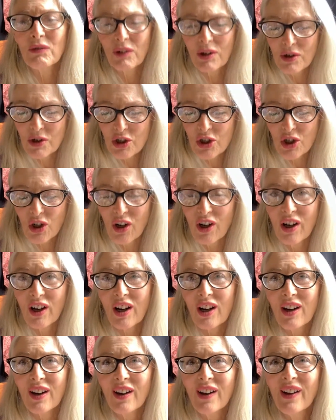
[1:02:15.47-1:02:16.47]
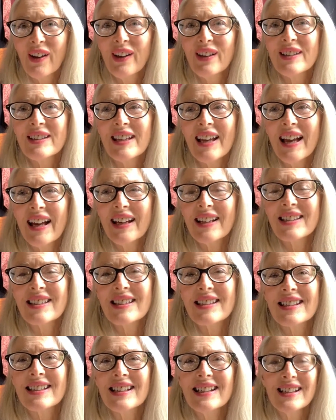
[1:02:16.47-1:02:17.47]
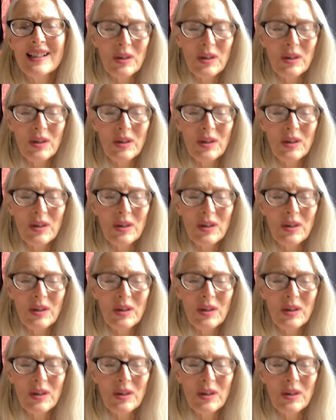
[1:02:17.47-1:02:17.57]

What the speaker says: Rorschach test,